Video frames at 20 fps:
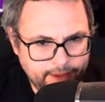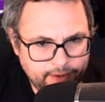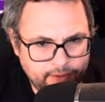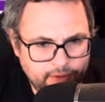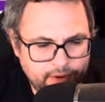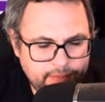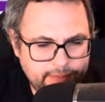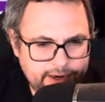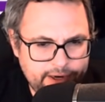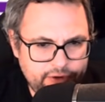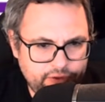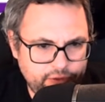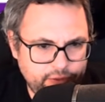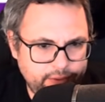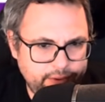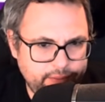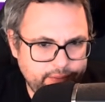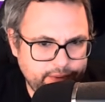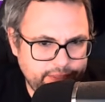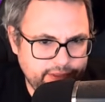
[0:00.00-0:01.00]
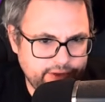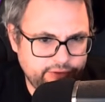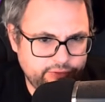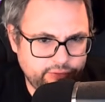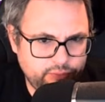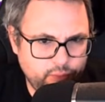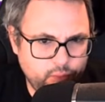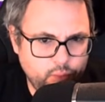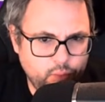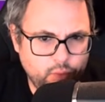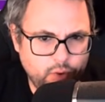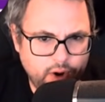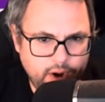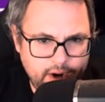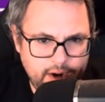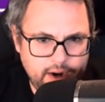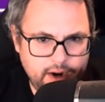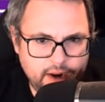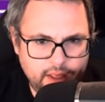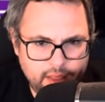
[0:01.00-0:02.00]
What am I doing with this
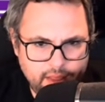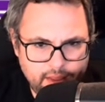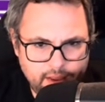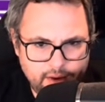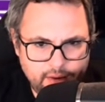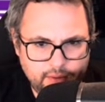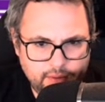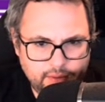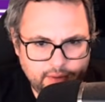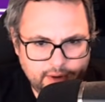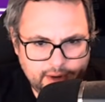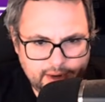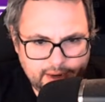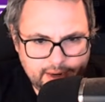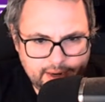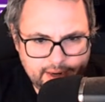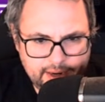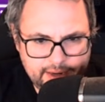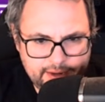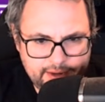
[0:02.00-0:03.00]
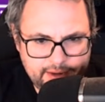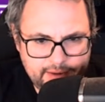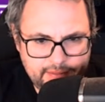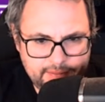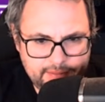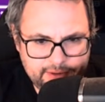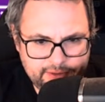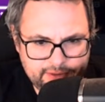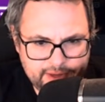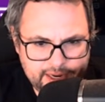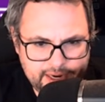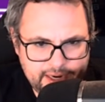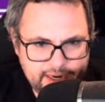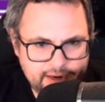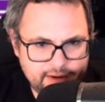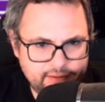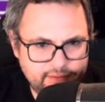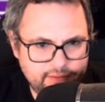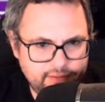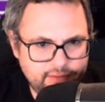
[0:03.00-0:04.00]
1, though? I didn't miss
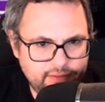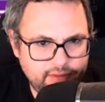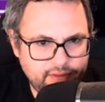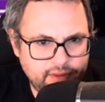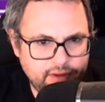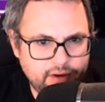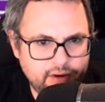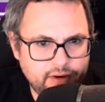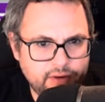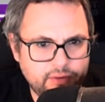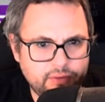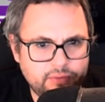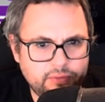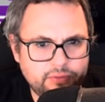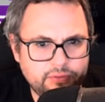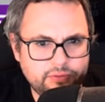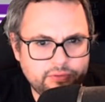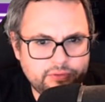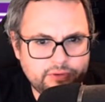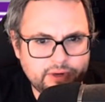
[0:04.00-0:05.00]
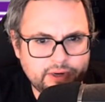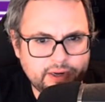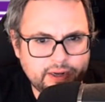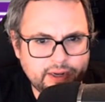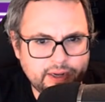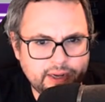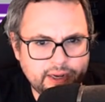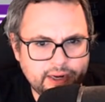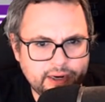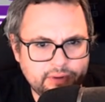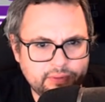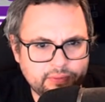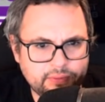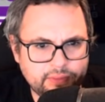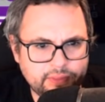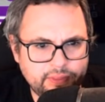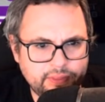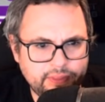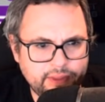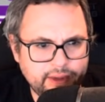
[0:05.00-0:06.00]
any of those, did I? I don't
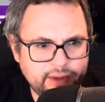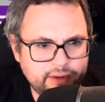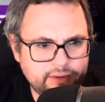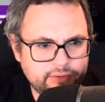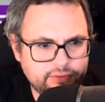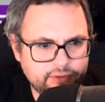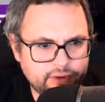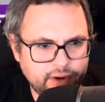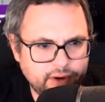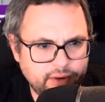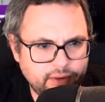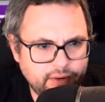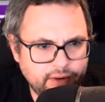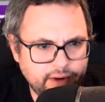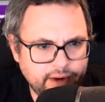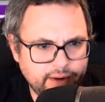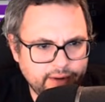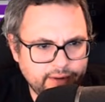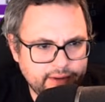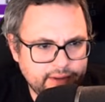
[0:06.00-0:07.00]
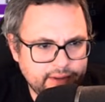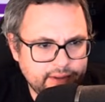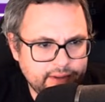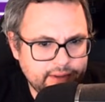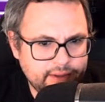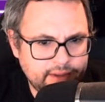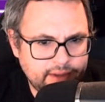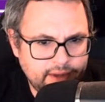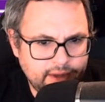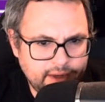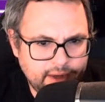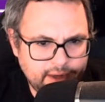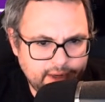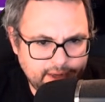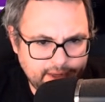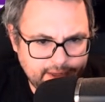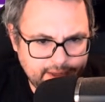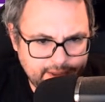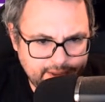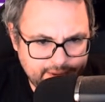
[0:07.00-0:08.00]
think so. Okay.
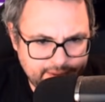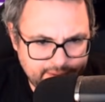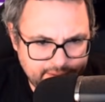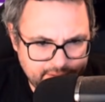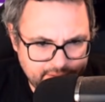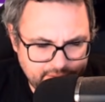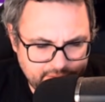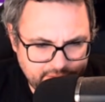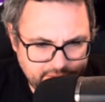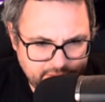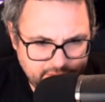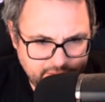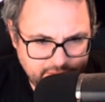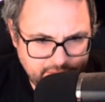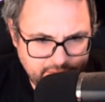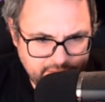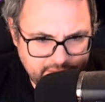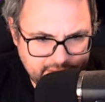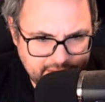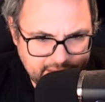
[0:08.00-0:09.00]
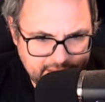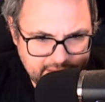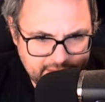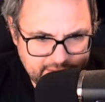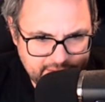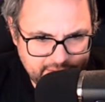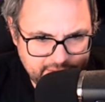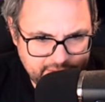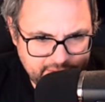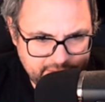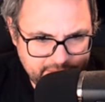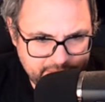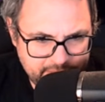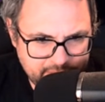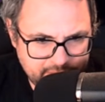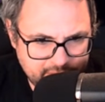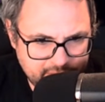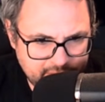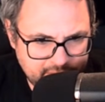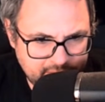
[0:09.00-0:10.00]
So we've got a
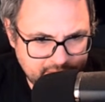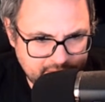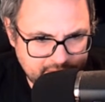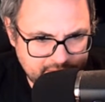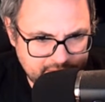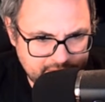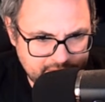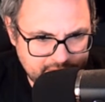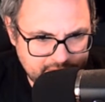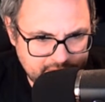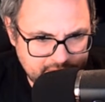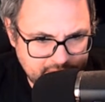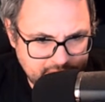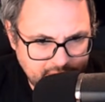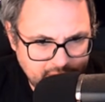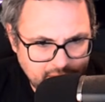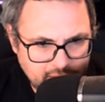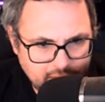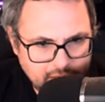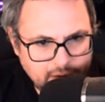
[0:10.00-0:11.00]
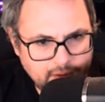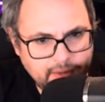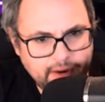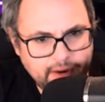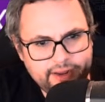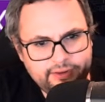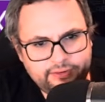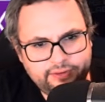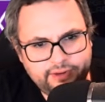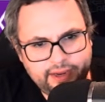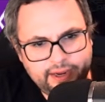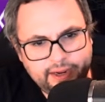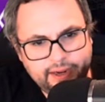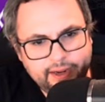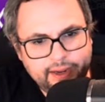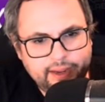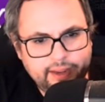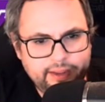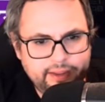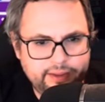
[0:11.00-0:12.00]
zipper. Oh, see.
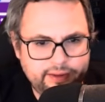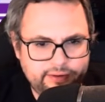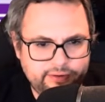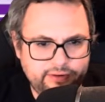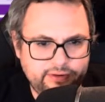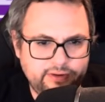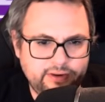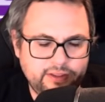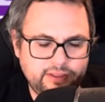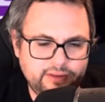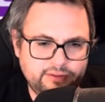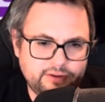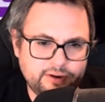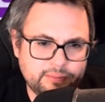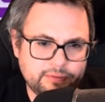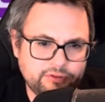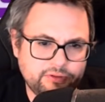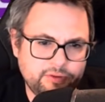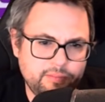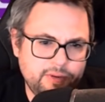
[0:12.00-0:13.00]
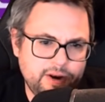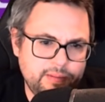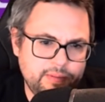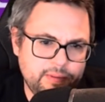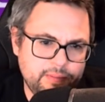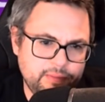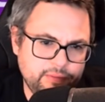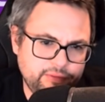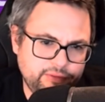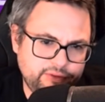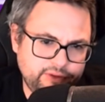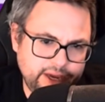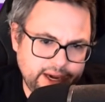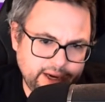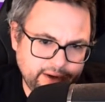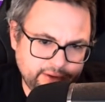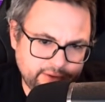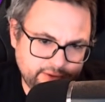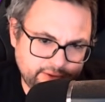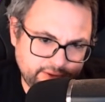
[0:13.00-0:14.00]
This number is a minimum of
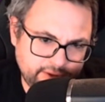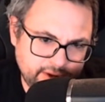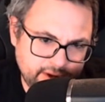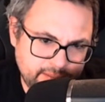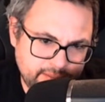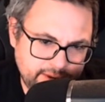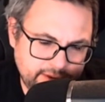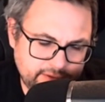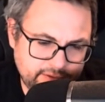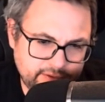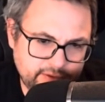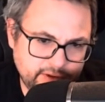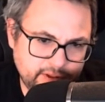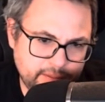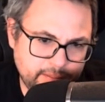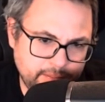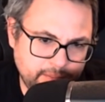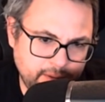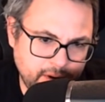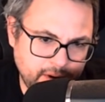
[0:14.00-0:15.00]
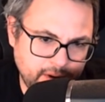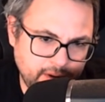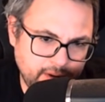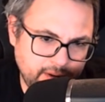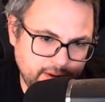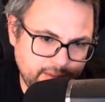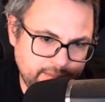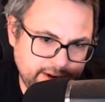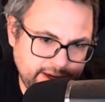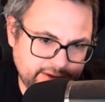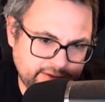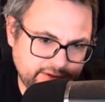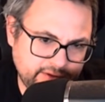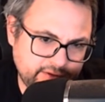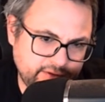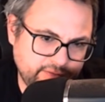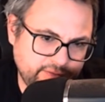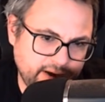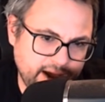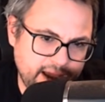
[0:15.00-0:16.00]
6 because it's on the ball because
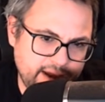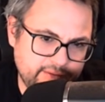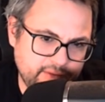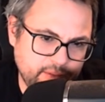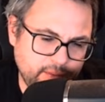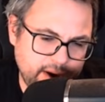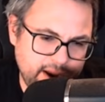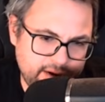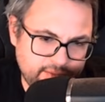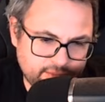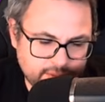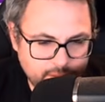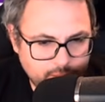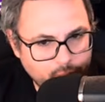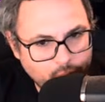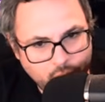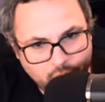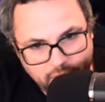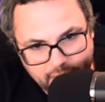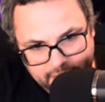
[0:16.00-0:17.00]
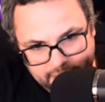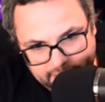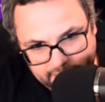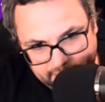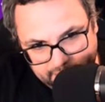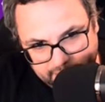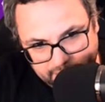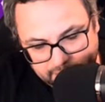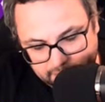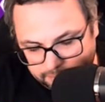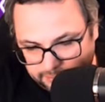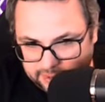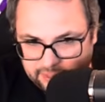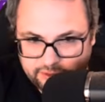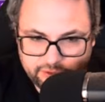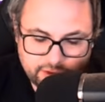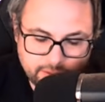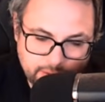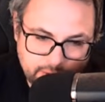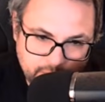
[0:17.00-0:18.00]
it's 5 away from 1 by
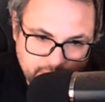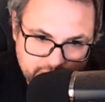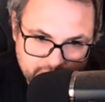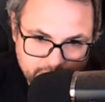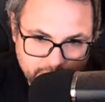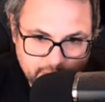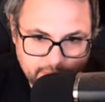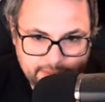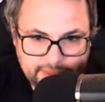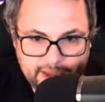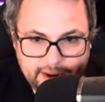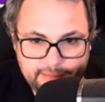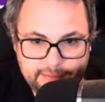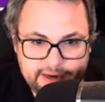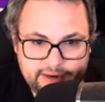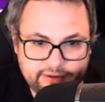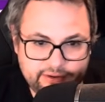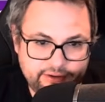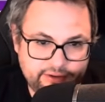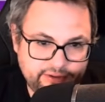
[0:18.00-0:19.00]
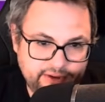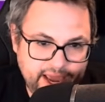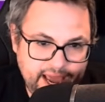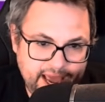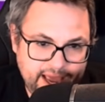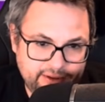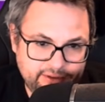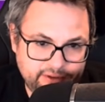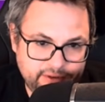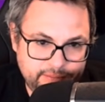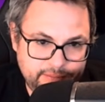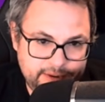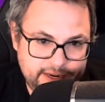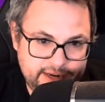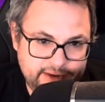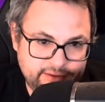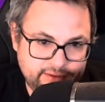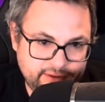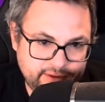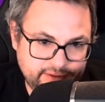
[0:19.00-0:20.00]
the German whisper, but that means it just has to
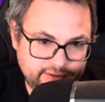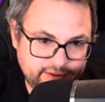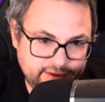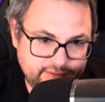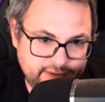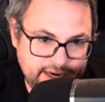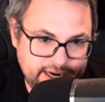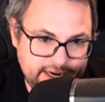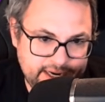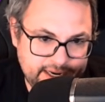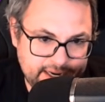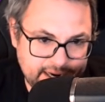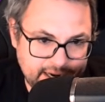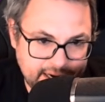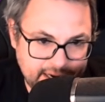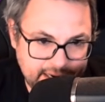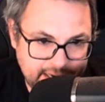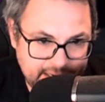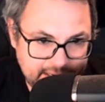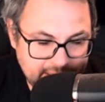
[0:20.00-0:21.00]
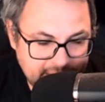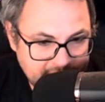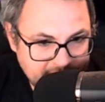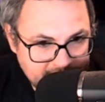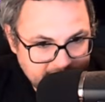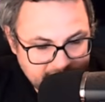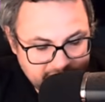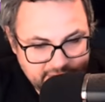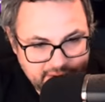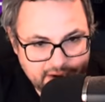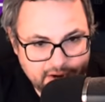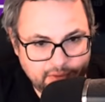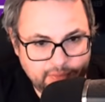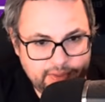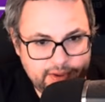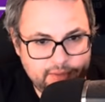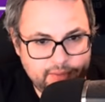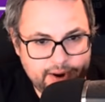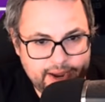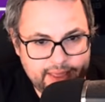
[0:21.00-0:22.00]
be 6, 7, 8, 9 is the
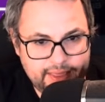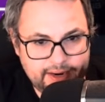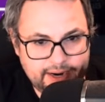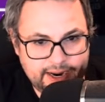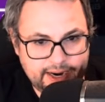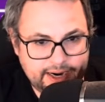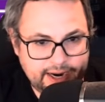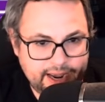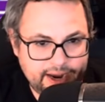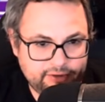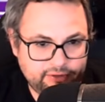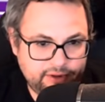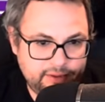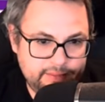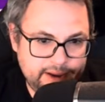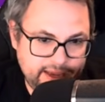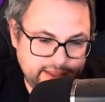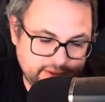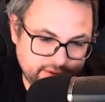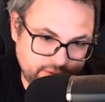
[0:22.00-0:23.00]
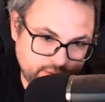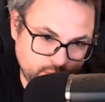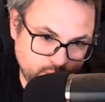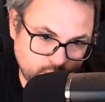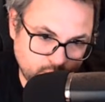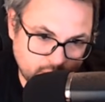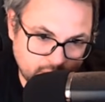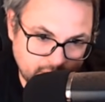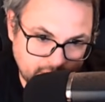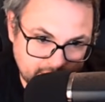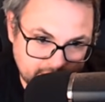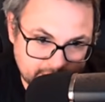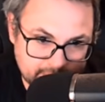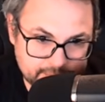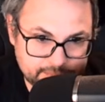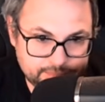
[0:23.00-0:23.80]
only way that I could actually make this work.